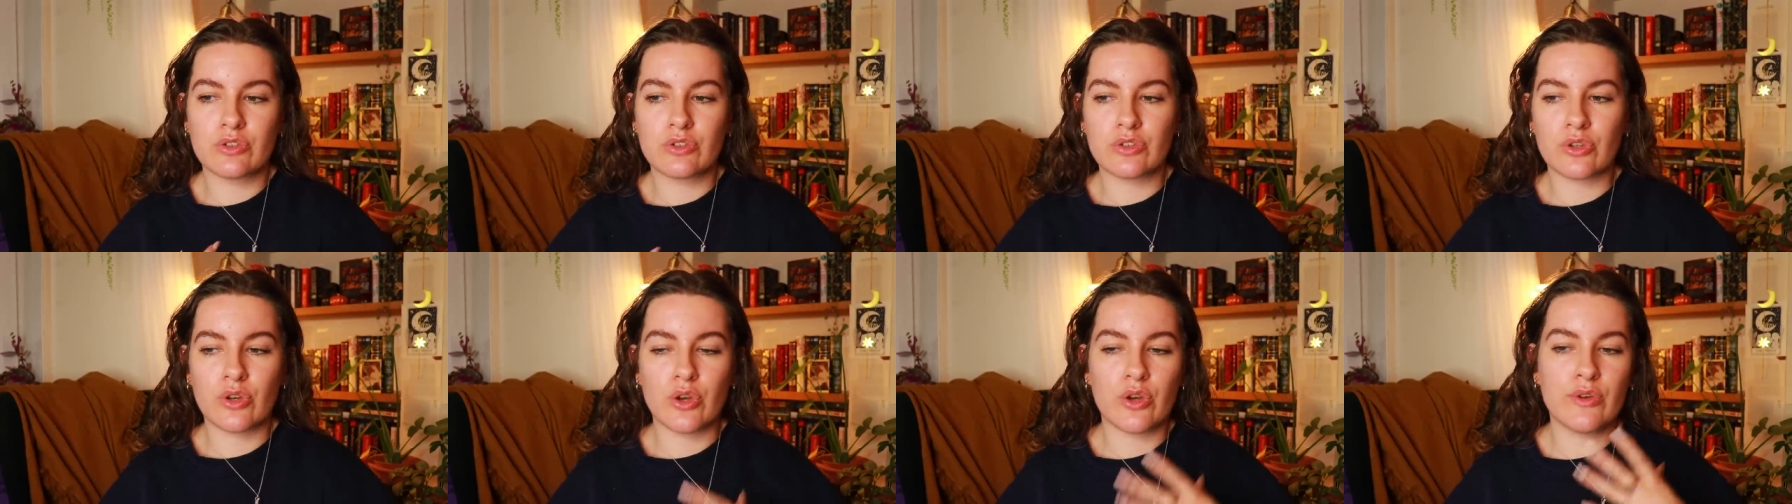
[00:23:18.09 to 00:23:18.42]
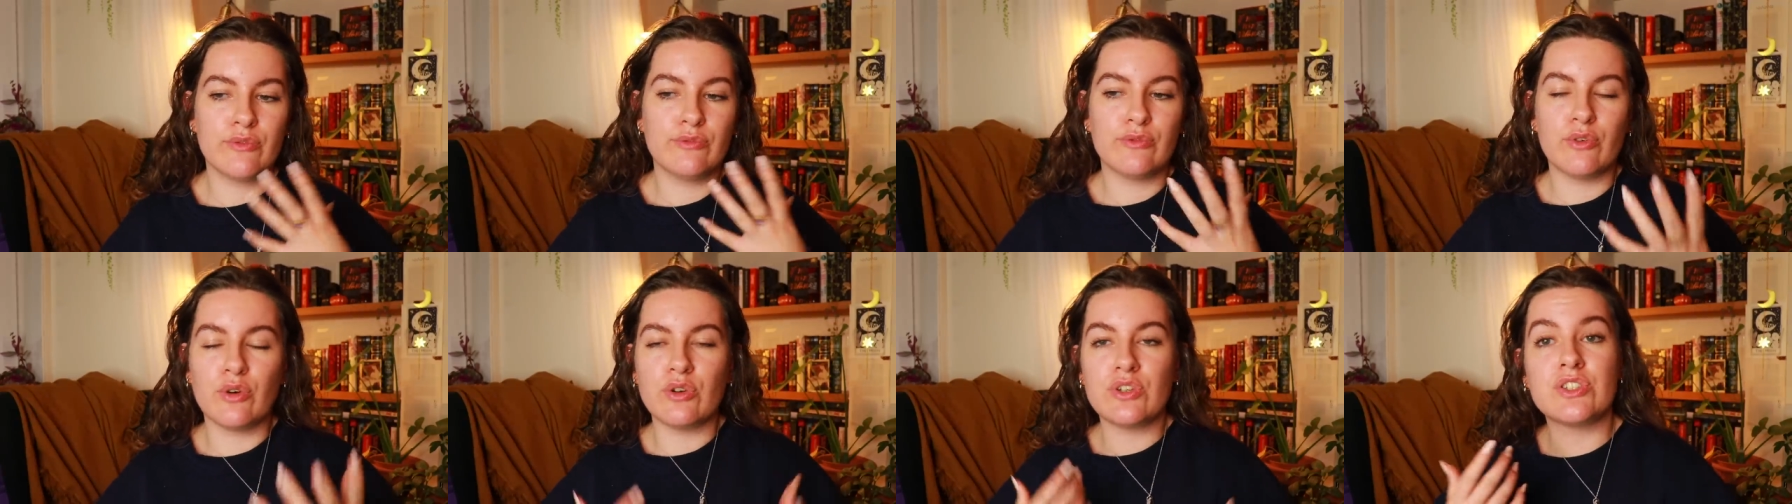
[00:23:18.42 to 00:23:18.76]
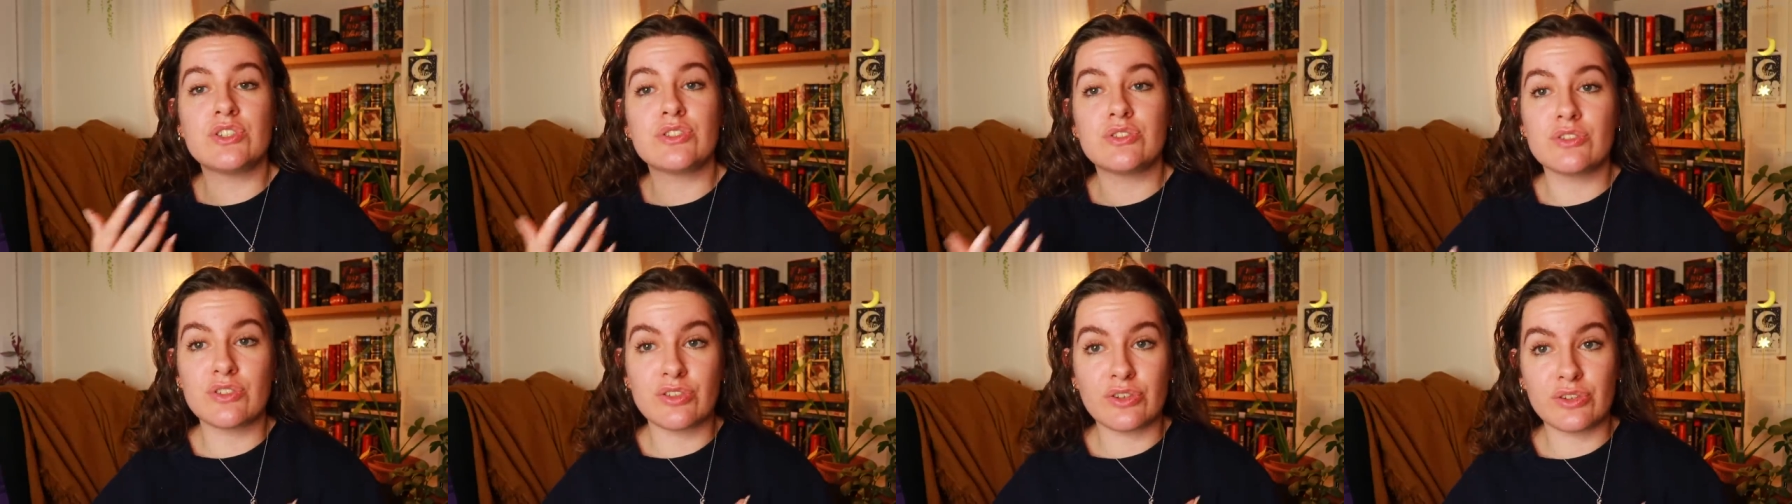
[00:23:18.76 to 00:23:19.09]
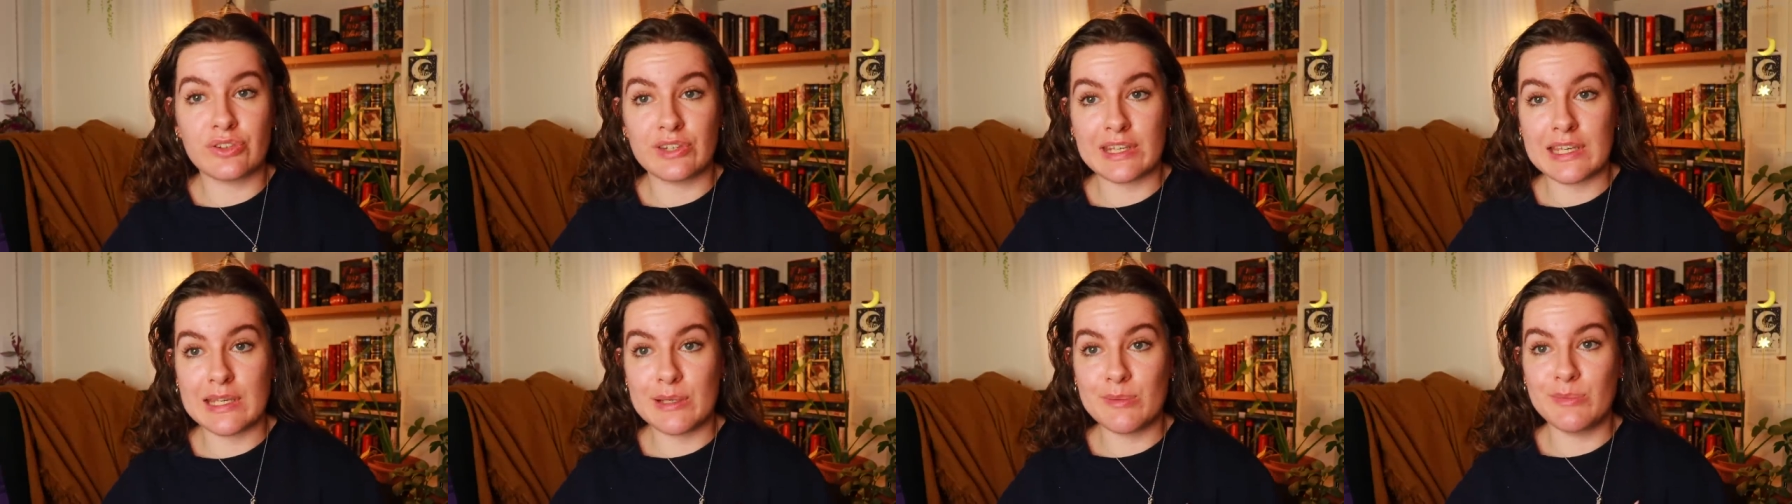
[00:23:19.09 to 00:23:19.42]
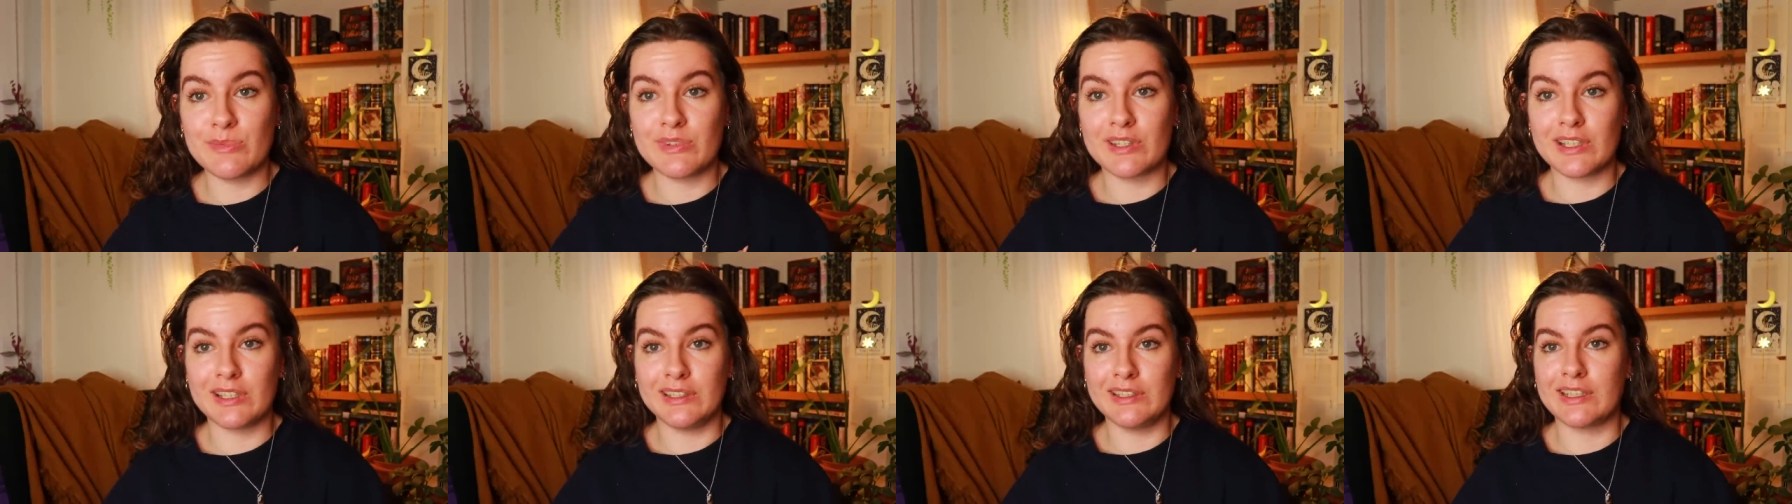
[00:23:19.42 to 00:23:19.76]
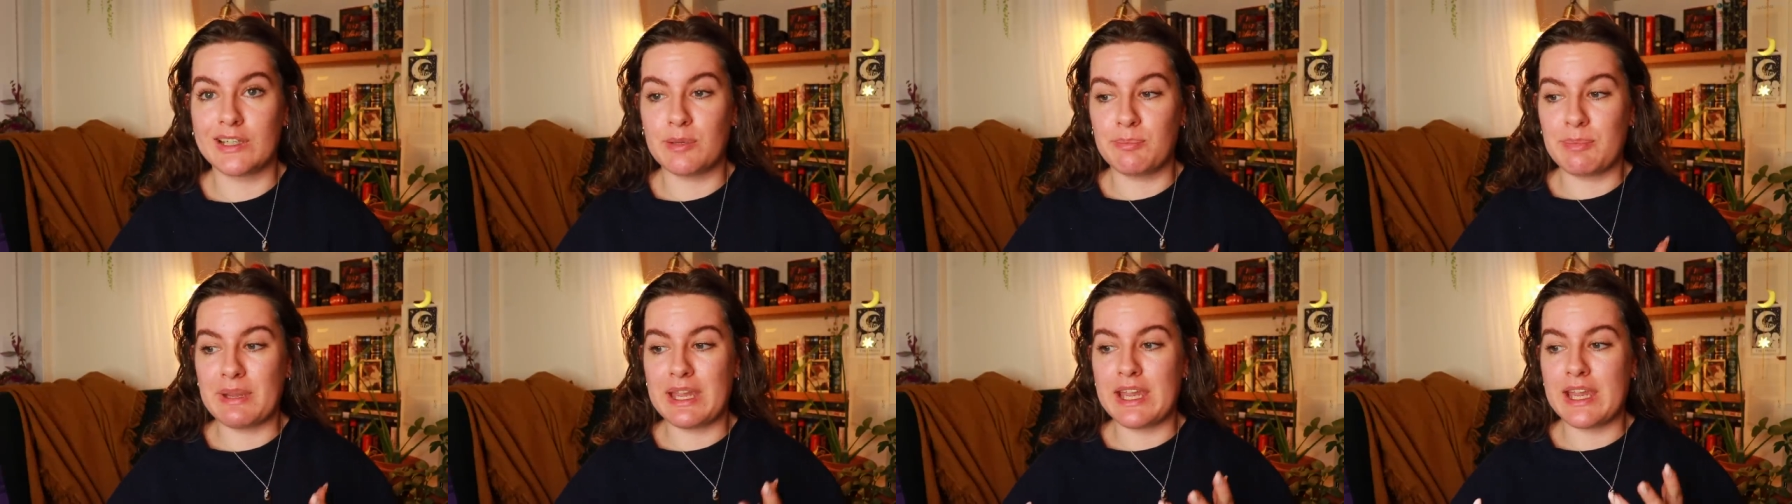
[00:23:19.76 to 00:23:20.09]
So her voice just seems a
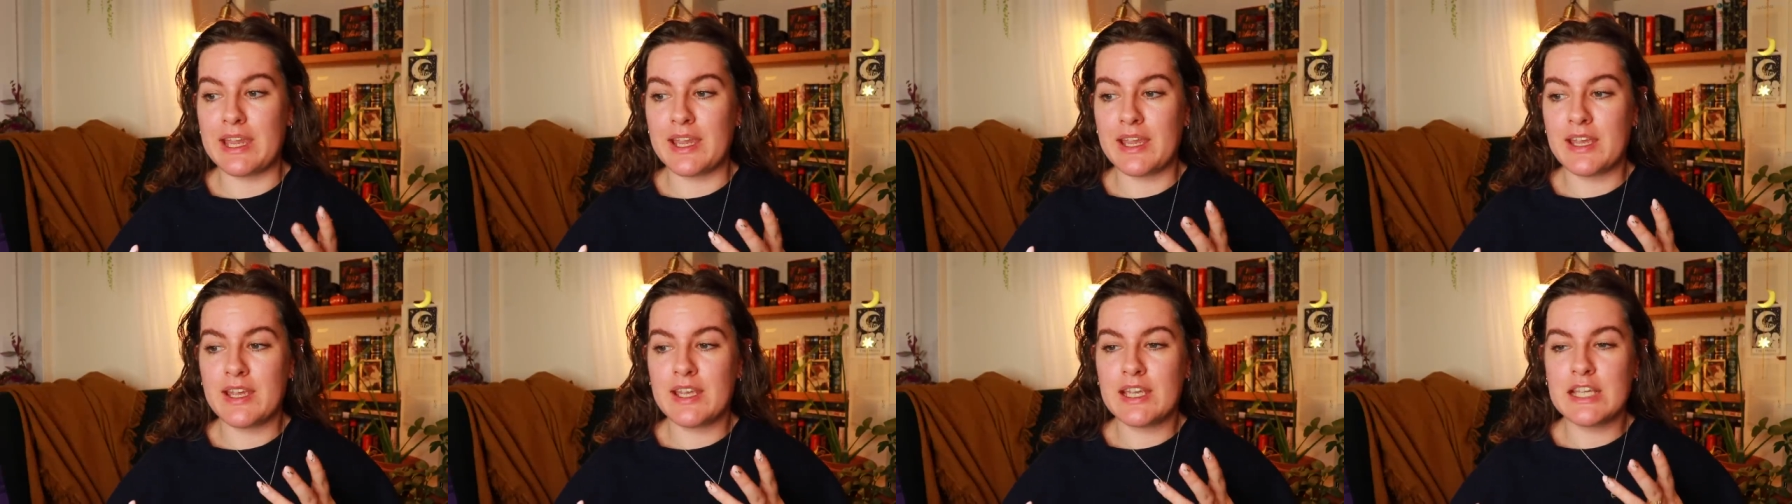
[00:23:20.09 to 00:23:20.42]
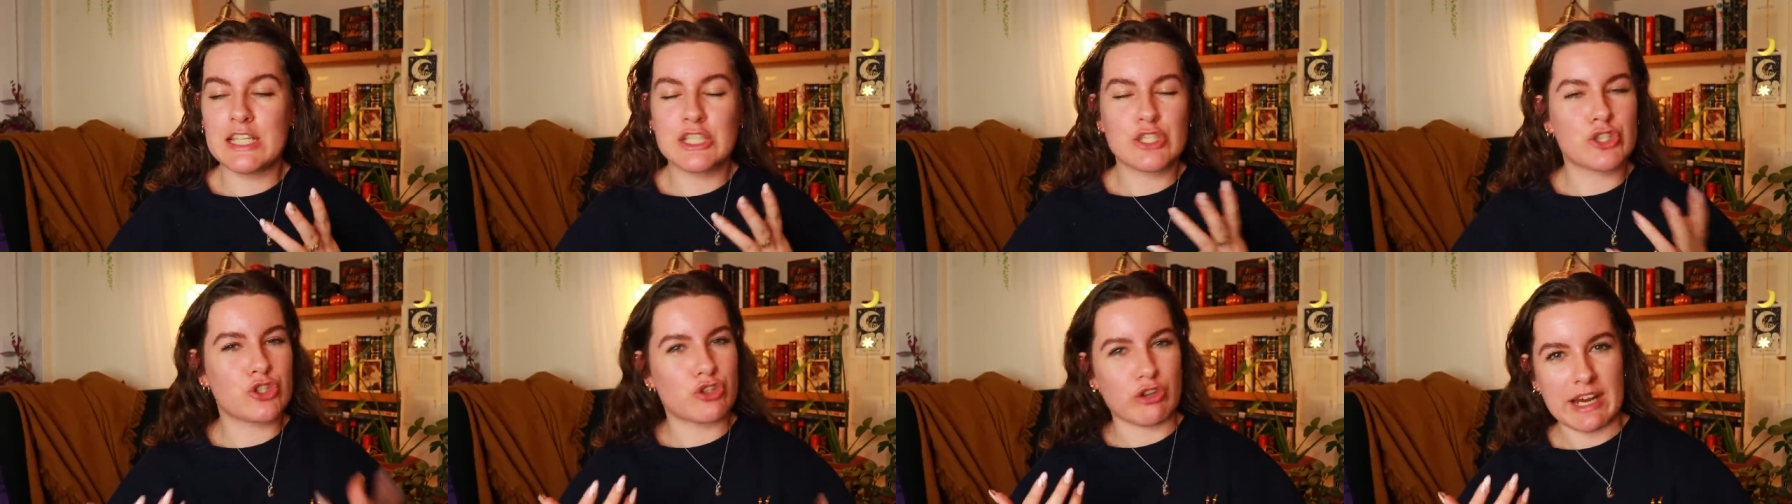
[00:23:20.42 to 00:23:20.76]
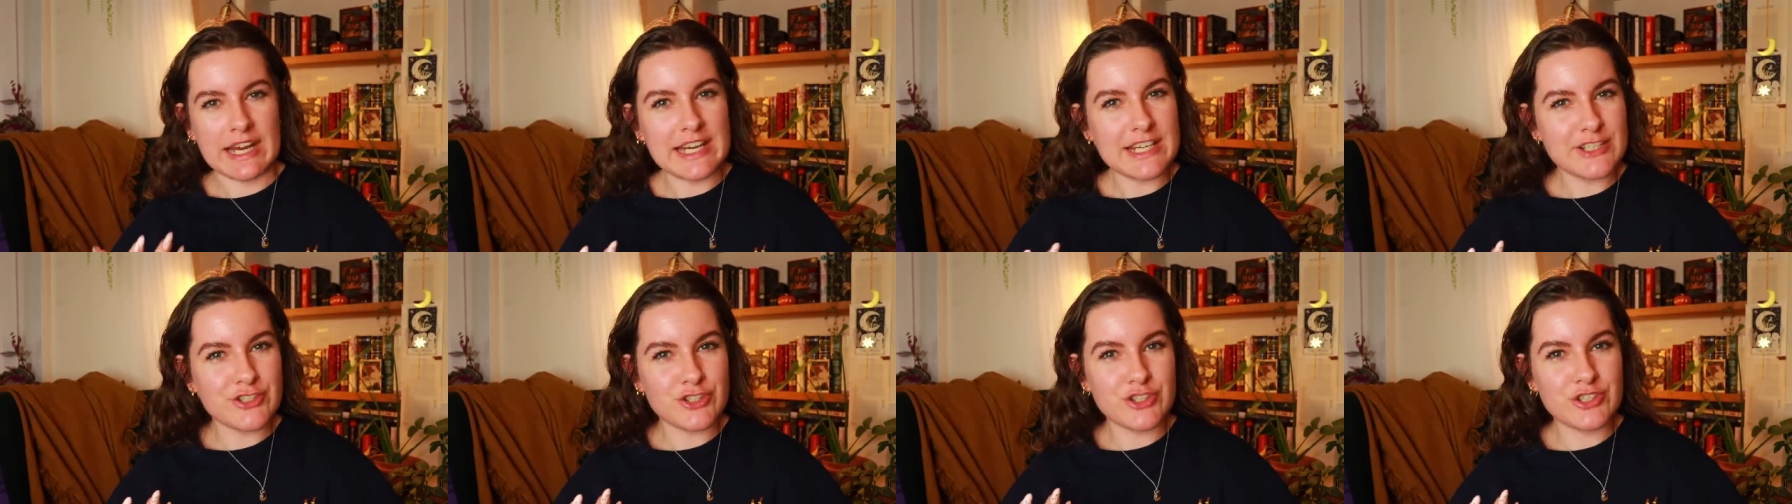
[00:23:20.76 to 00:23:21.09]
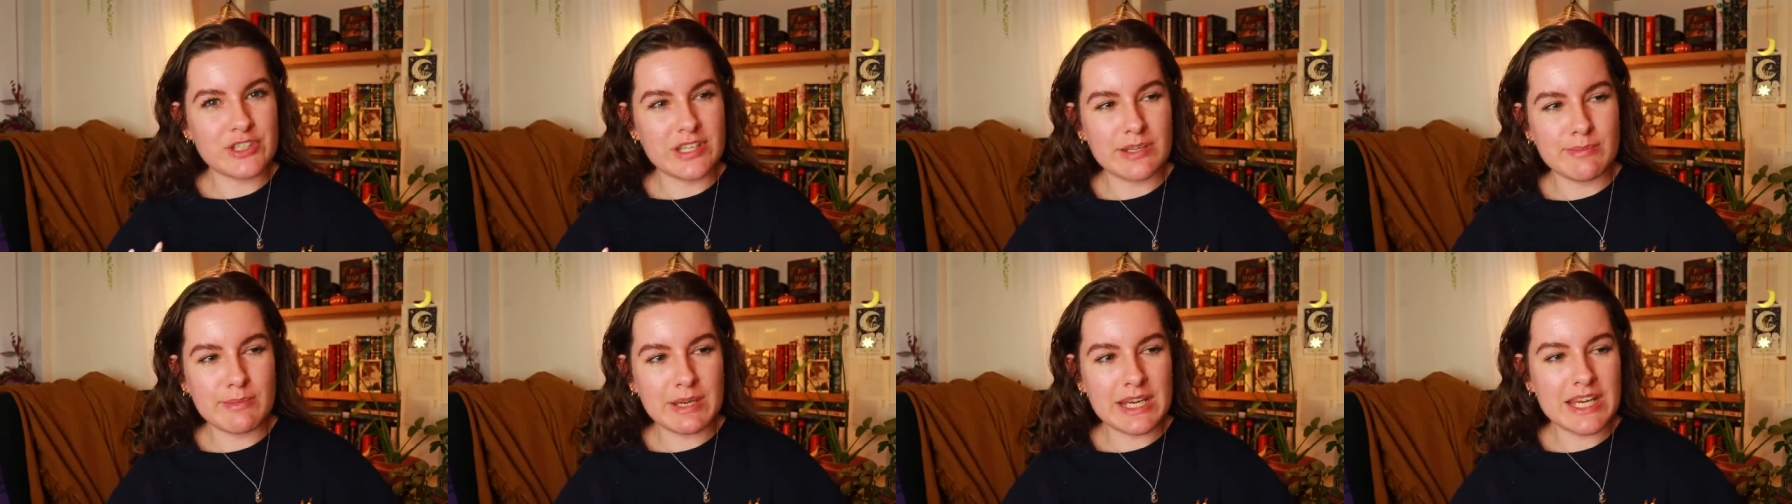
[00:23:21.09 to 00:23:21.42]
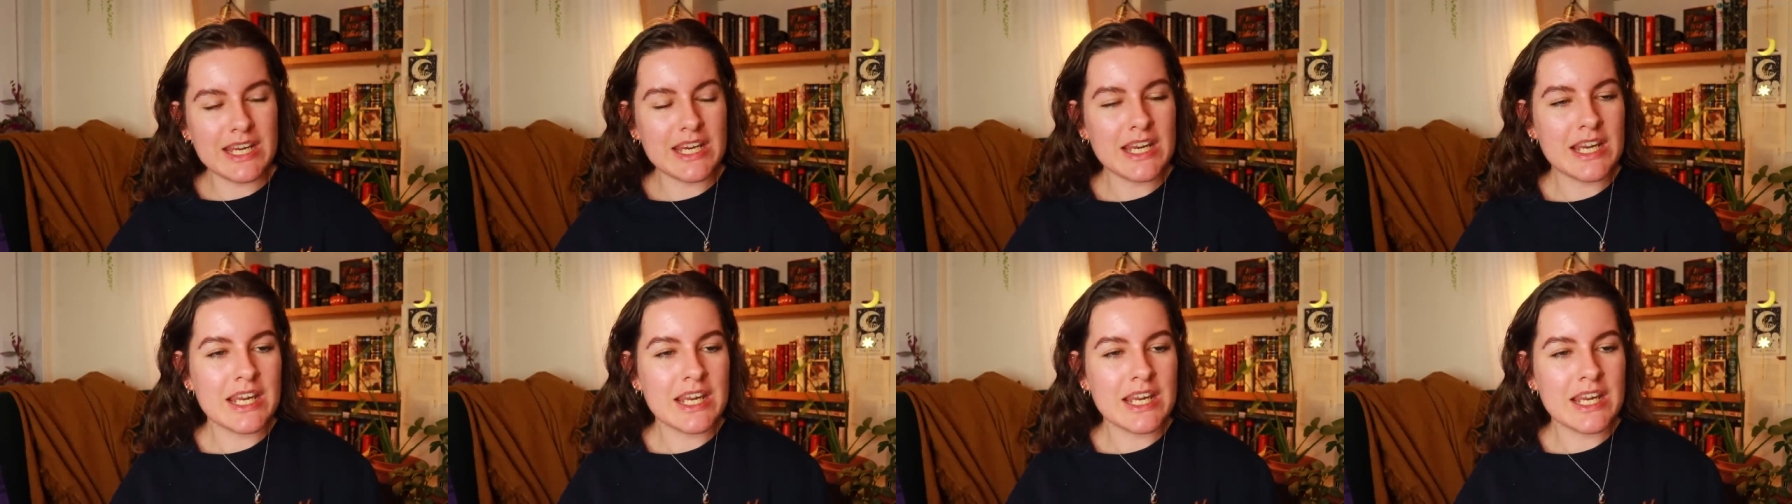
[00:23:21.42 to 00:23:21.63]
little bit strange to me,